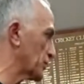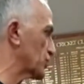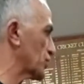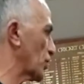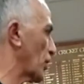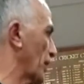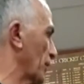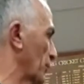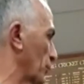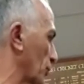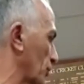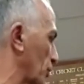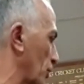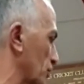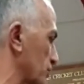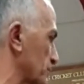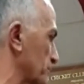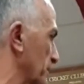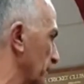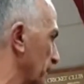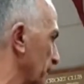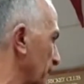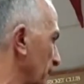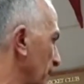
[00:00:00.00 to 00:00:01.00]
China
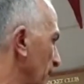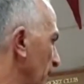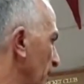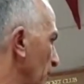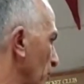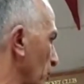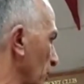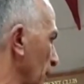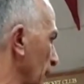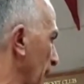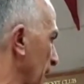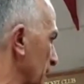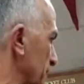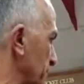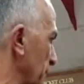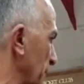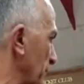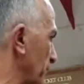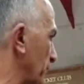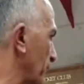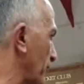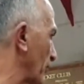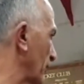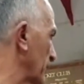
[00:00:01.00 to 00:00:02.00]
will last me
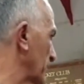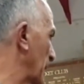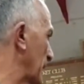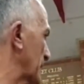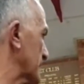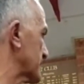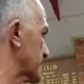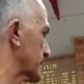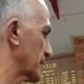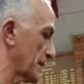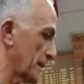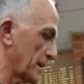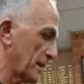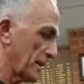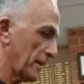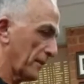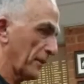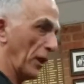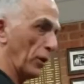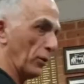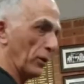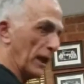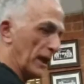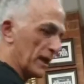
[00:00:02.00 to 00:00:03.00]
3 months.
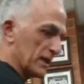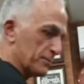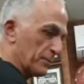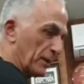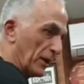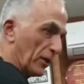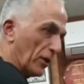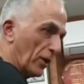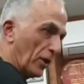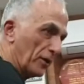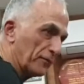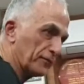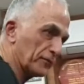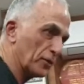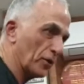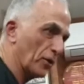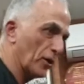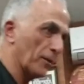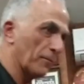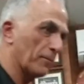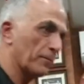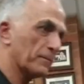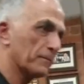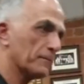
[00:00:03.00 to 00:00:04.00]
That will last me a lifetime.
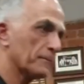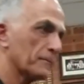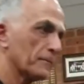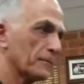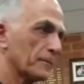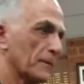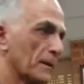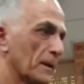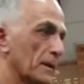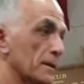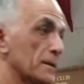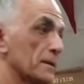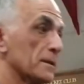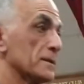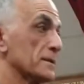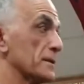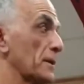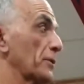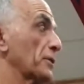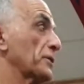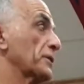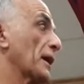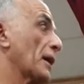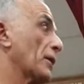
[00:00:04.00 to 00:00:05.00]
So
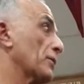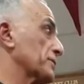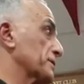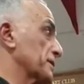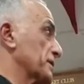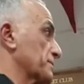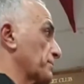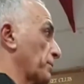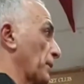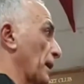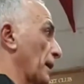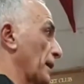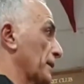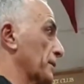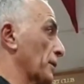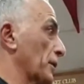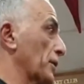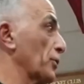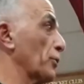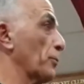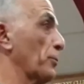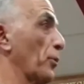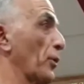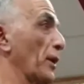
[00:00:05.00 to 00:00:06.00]
he tells the
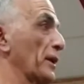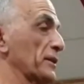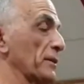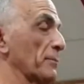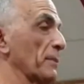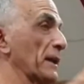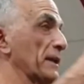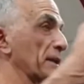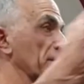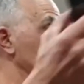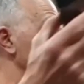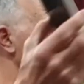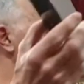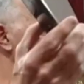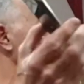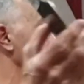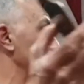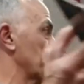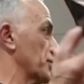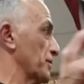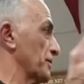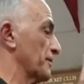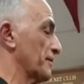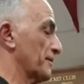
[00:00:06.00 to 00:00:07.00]
little boy to make a
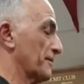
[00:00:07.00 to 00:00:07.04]
decision.